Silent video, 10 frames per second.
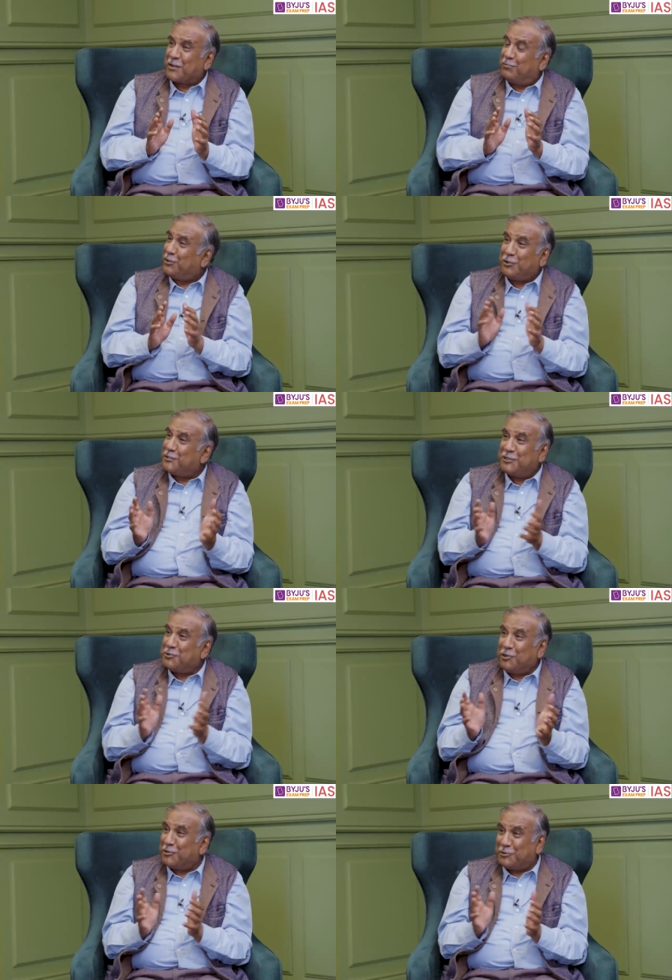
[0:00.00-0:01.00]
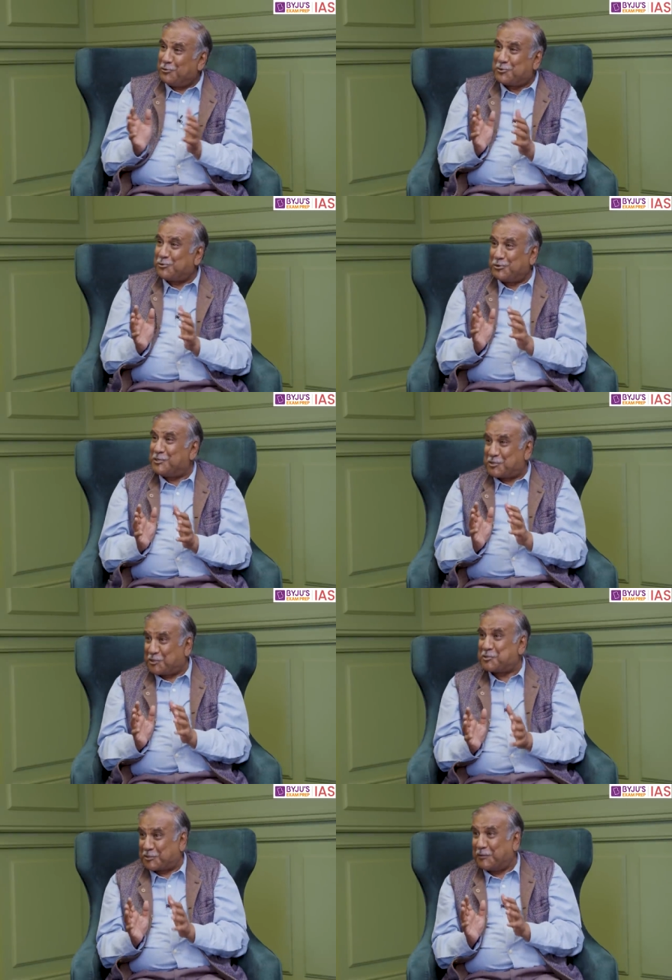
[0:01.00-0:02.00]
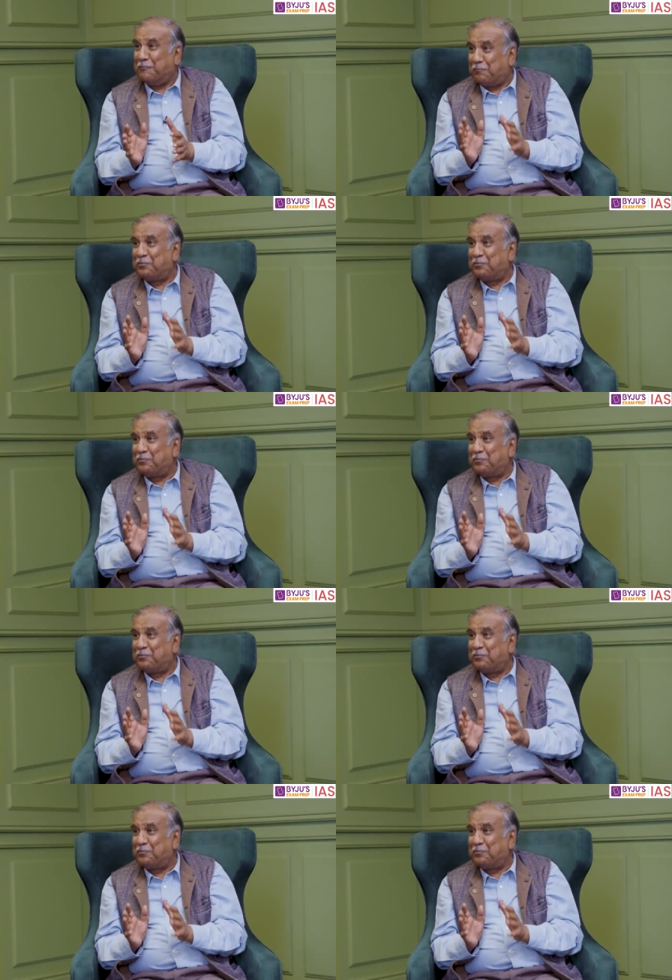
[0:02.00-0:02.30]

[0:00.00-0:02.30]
because he is not used to the system.